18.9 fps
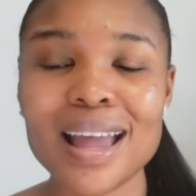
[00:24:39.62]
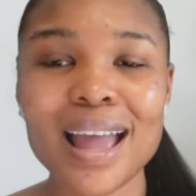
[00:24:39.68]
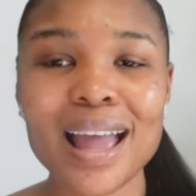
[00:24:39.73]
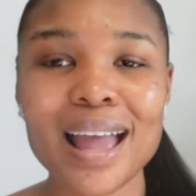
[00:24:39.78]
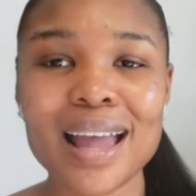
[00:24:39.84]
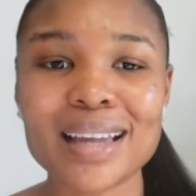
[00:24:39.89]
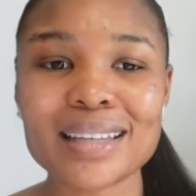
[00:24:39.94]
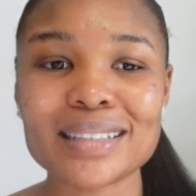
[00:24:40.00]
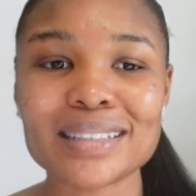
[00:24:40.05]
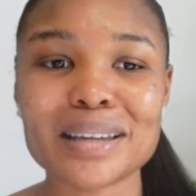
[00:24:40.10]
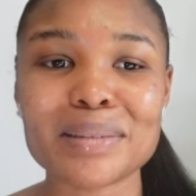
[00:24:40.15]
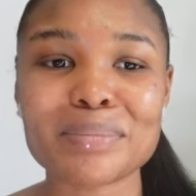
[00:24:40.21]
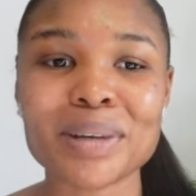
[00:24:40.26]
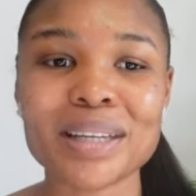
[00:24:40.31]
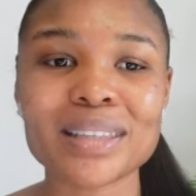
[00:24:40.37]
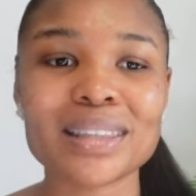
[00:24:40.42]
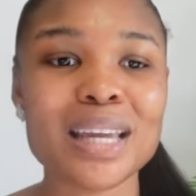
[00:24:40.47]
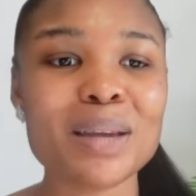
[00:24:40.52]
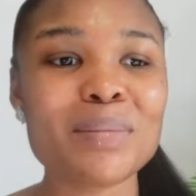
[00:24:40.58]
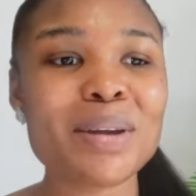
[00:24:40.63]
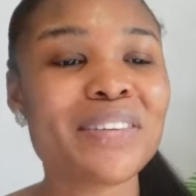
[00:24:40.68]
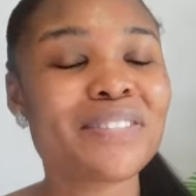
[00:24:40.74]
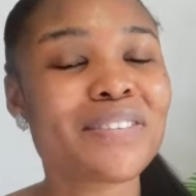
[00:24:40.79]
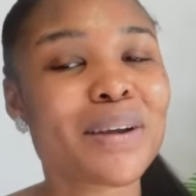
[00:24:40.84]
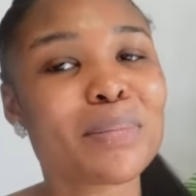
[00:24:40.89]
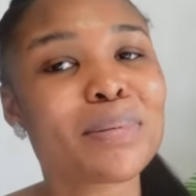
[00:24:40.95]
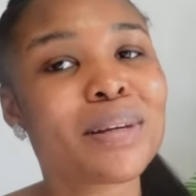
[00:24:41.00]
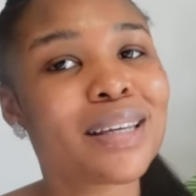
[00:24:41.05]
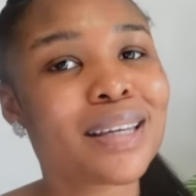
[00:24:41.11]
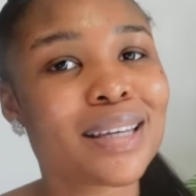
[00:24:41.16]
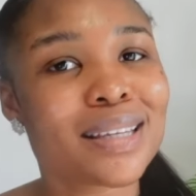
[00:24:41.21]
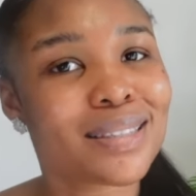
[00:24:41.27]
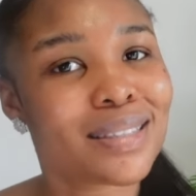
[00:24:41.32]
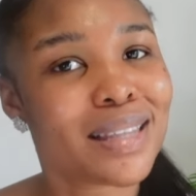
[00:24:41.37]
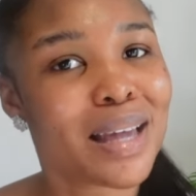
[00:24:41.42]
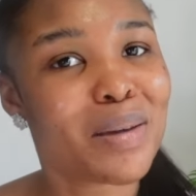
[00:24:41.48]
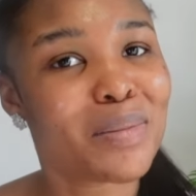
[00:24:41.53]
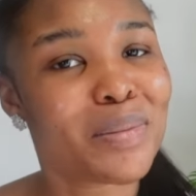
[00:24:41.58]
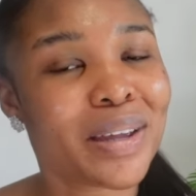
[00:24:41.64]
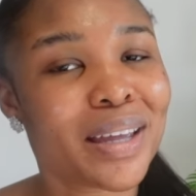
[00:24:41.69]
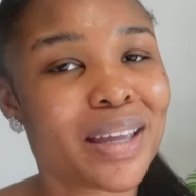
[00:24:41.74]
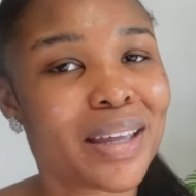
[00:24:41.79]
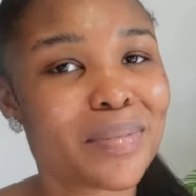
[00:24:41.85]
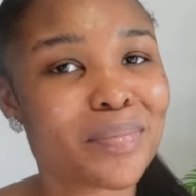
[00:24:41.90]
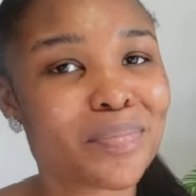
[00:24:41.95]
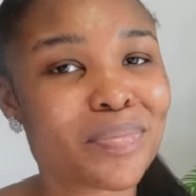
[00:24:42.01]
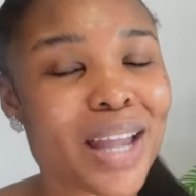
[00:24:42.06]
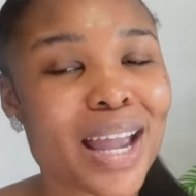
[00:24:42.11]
And um, I think my family is that way.